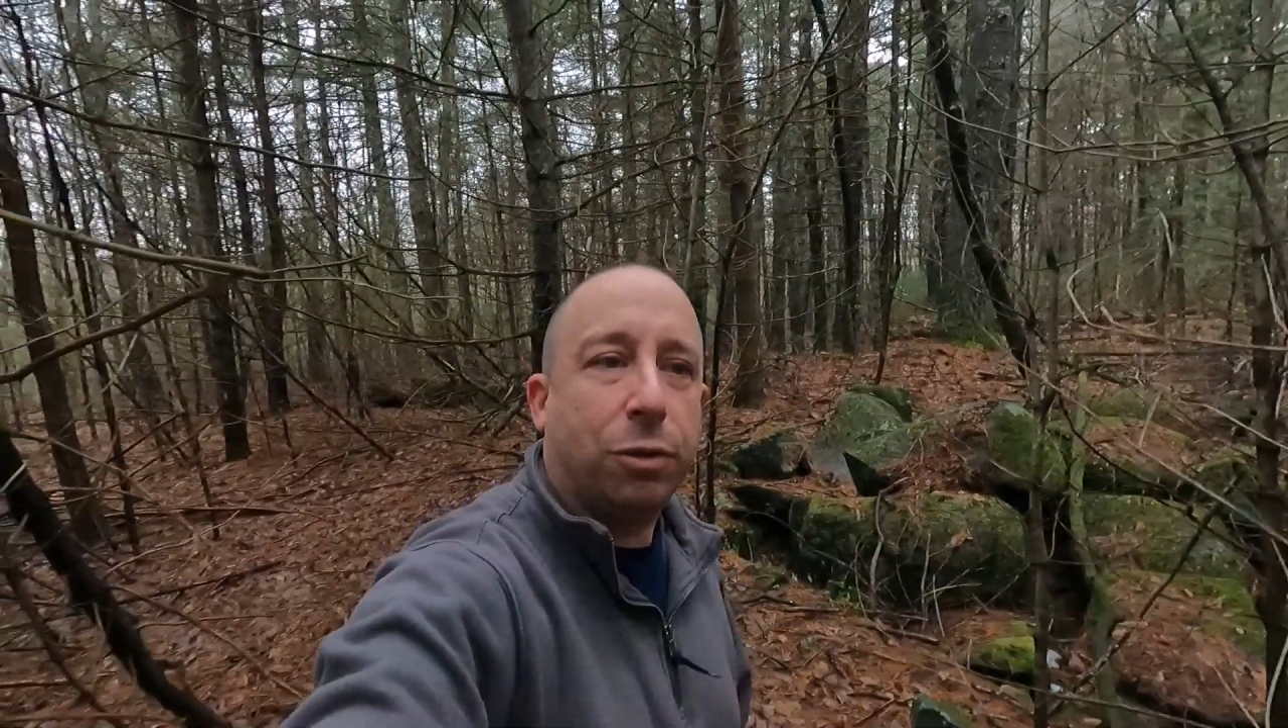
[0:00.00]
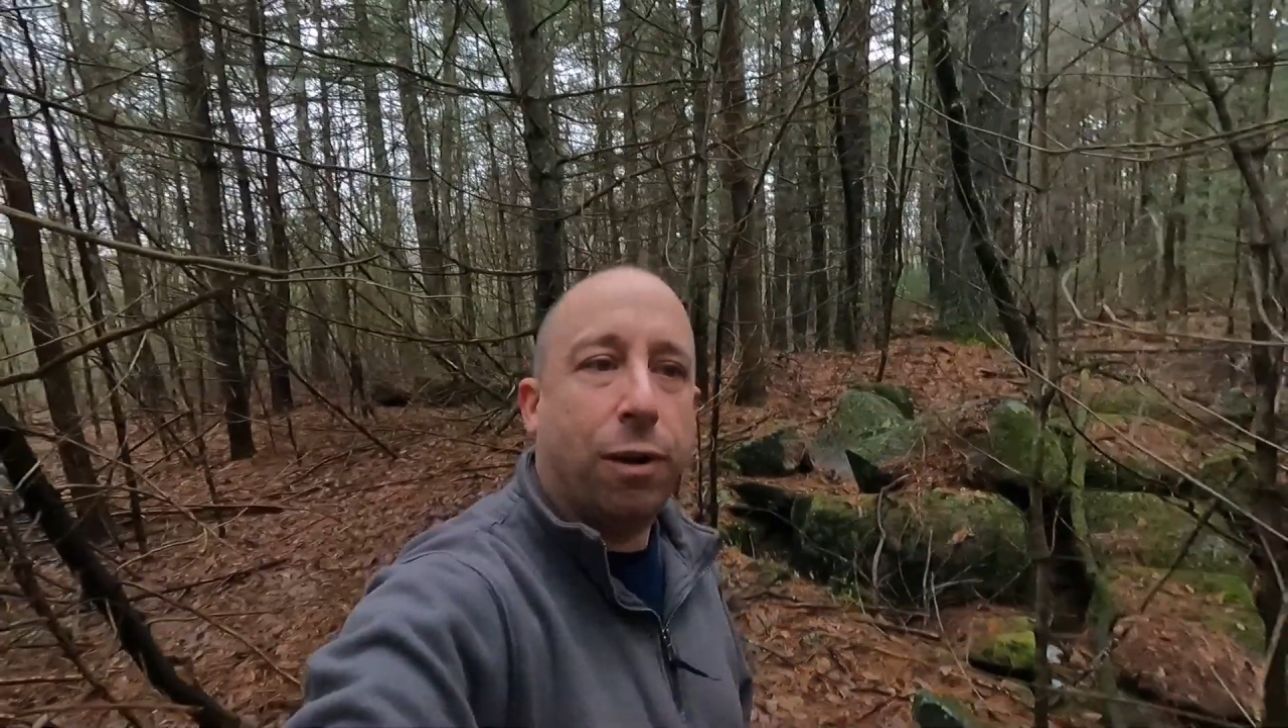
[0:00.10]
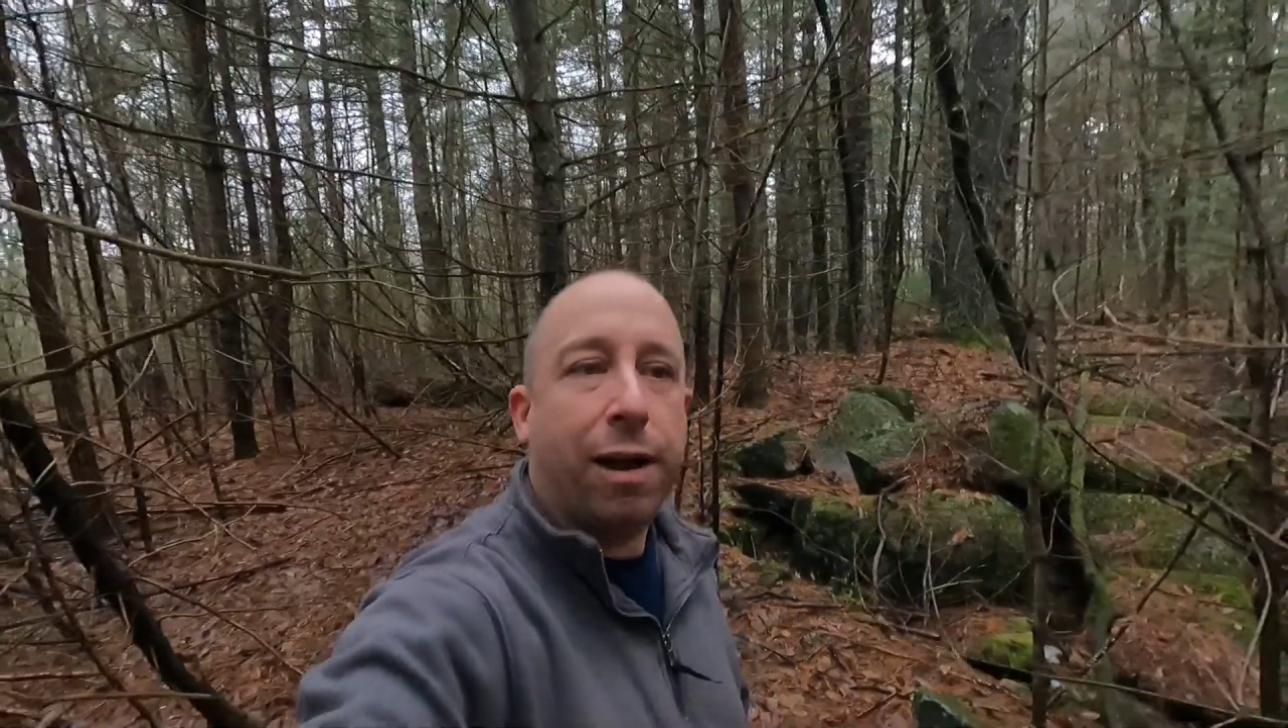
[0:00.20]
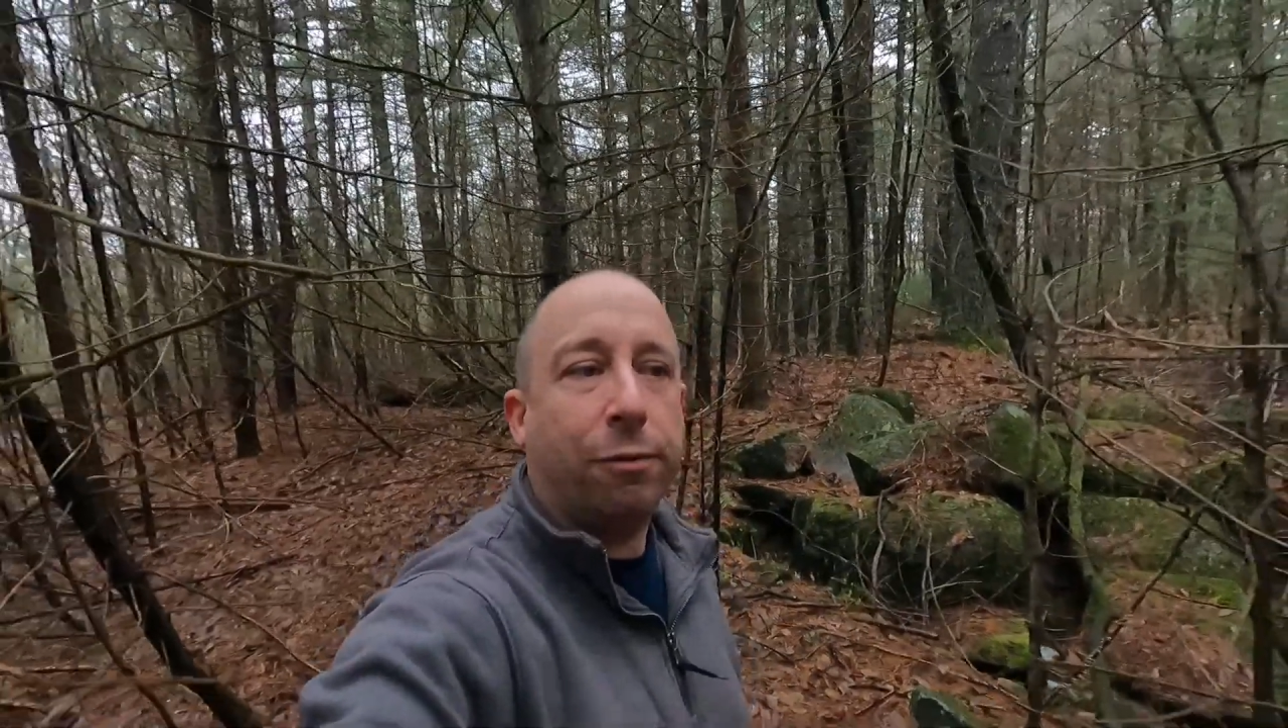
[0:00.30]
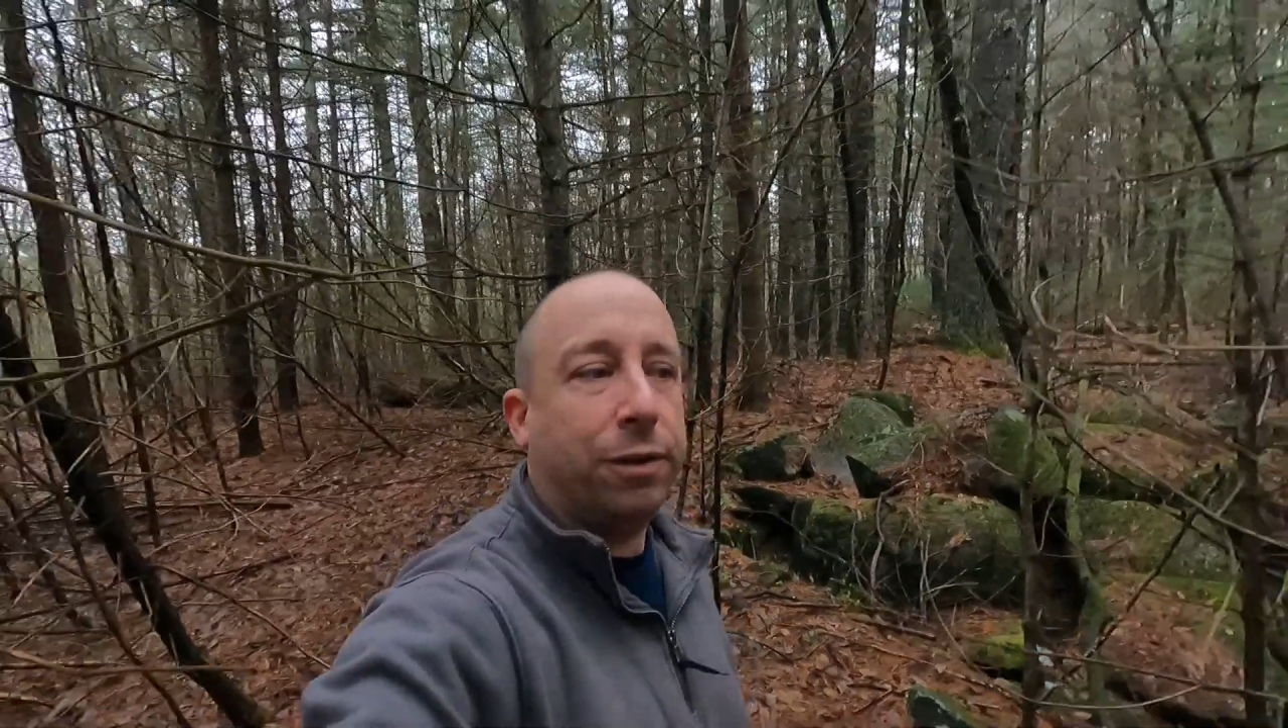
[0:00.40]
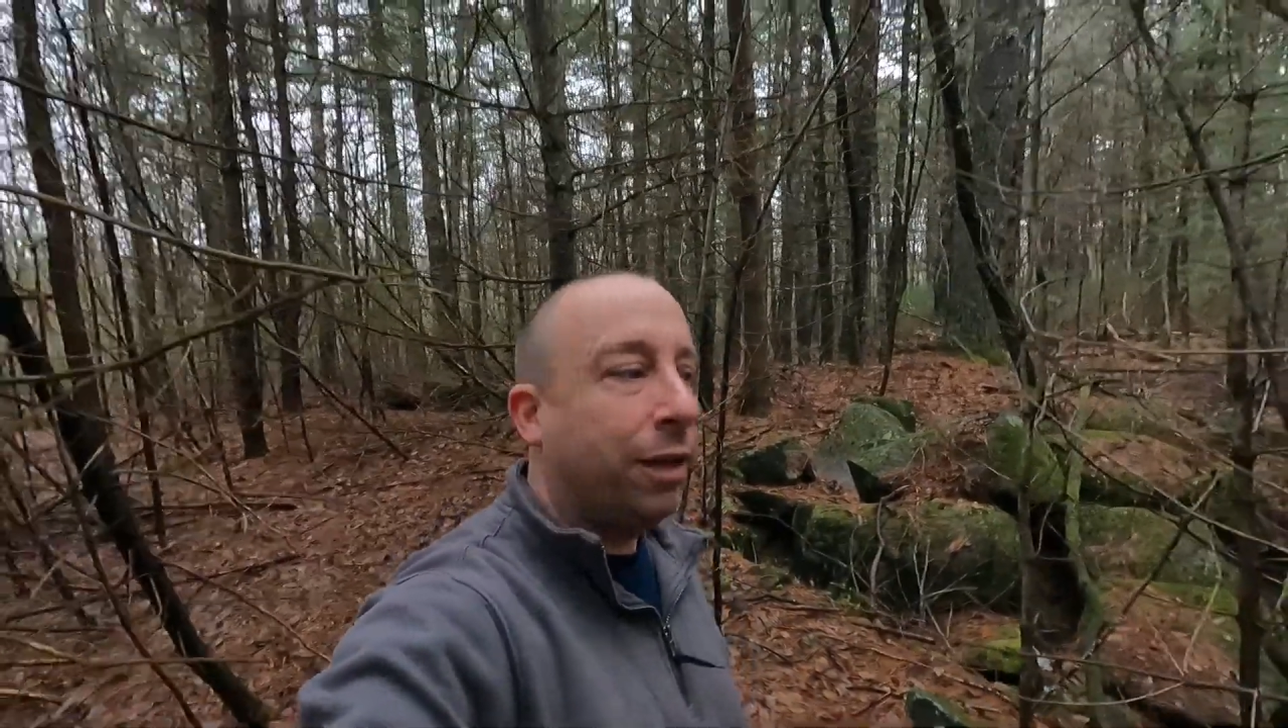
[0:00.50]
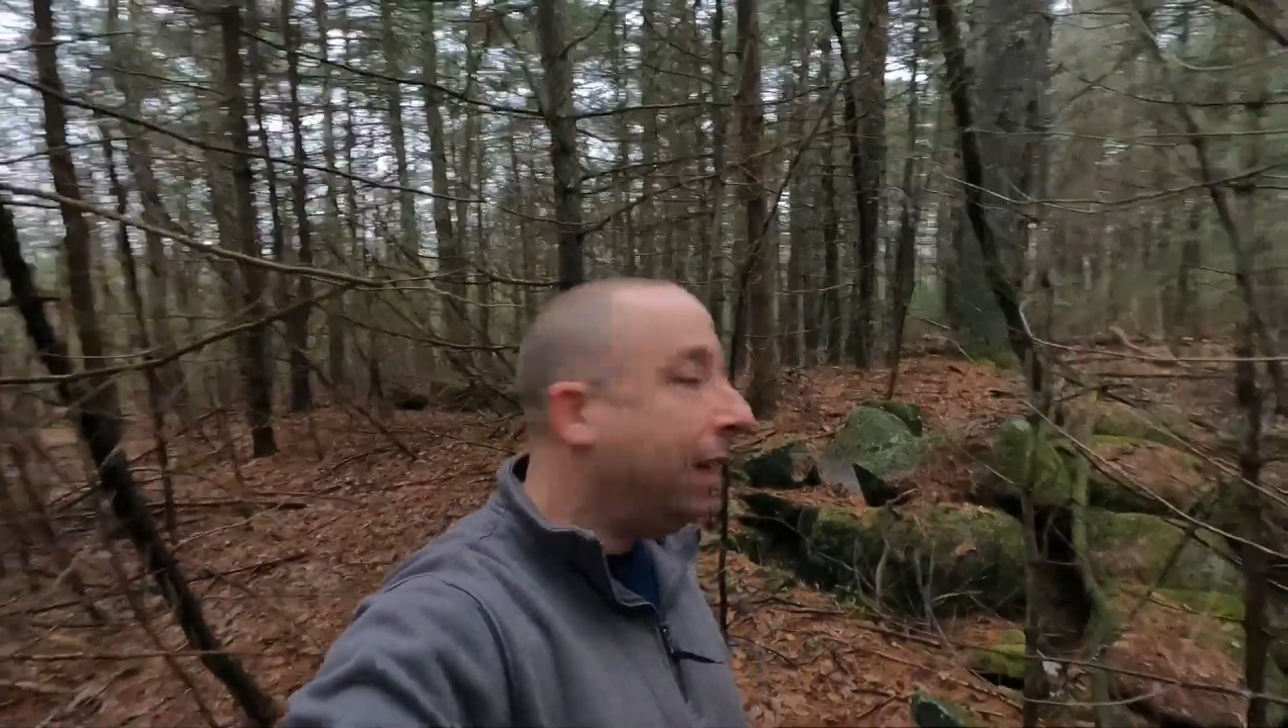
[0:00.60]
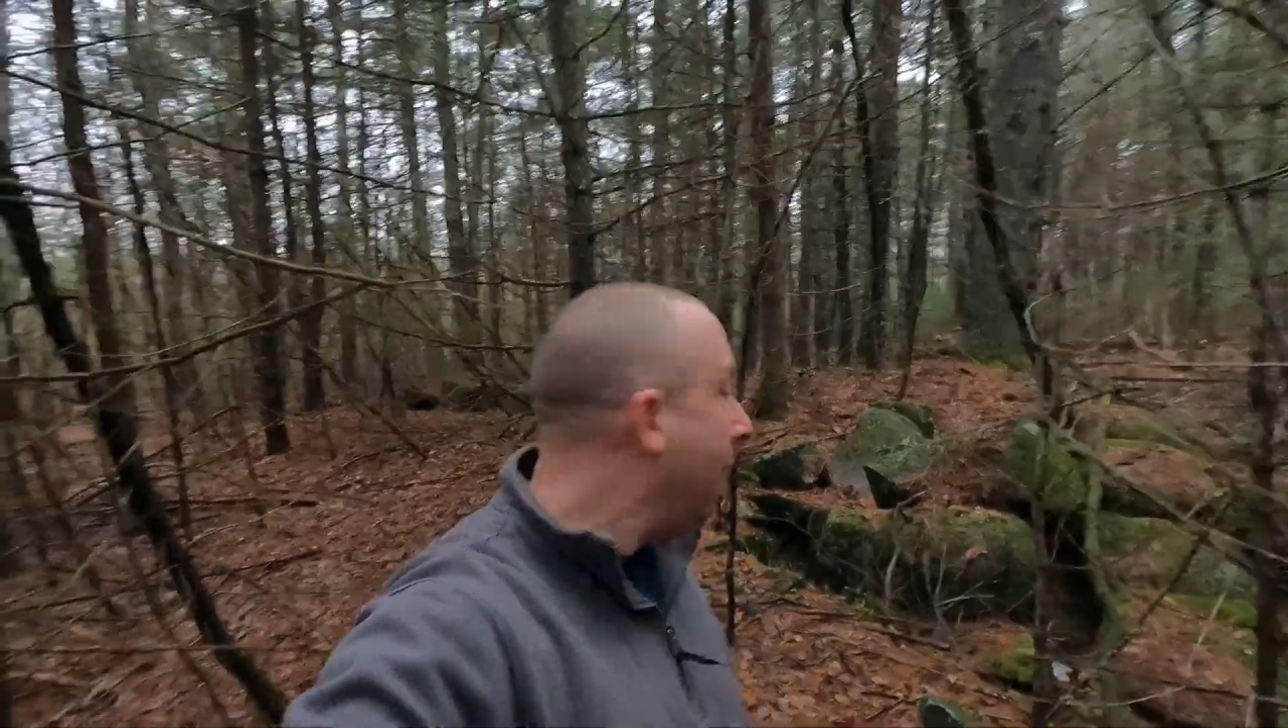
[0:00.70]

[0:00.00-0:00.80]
ground,